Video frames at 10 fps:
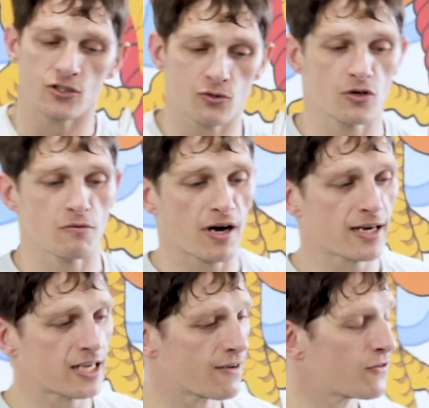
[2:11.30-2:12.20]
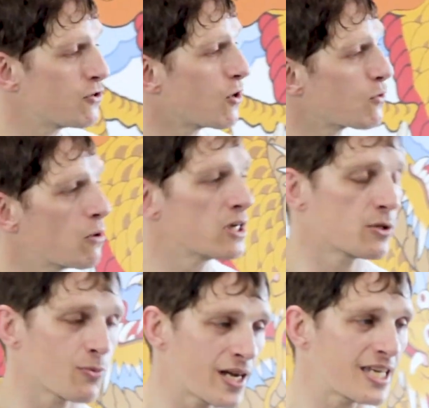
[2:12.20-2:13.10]
through your body. If you don't know what
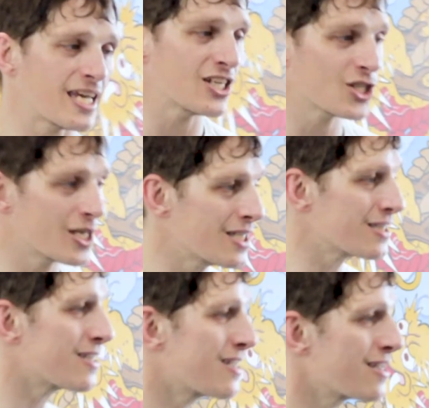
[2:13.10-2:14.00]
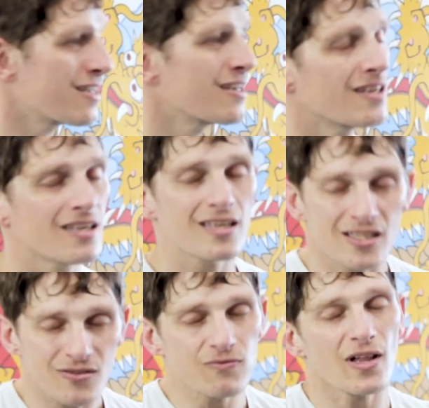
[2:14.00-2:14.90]
irradiation is,
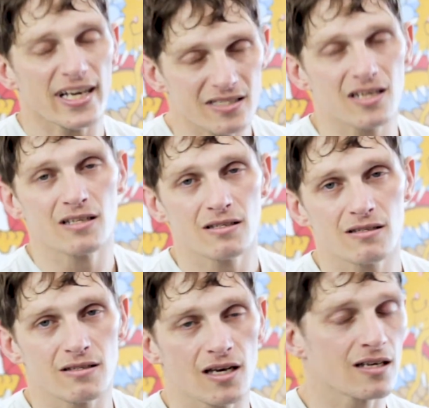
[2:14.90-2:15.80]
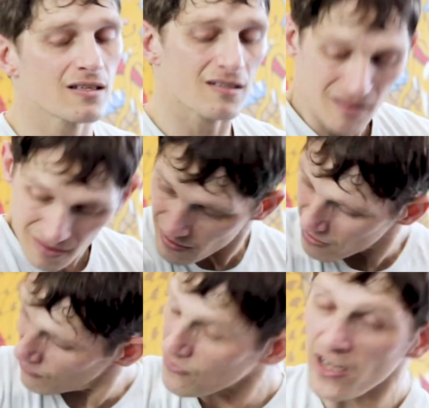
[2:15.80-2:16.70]
it's flexing, okay?
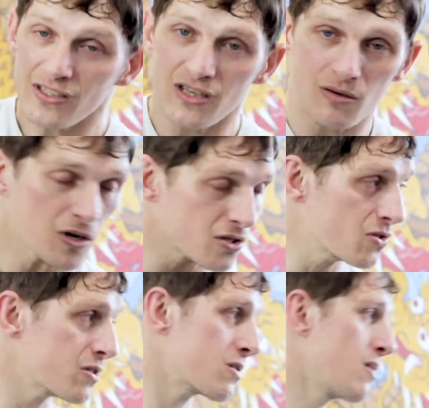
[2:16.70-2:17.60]
Flexing your muscles.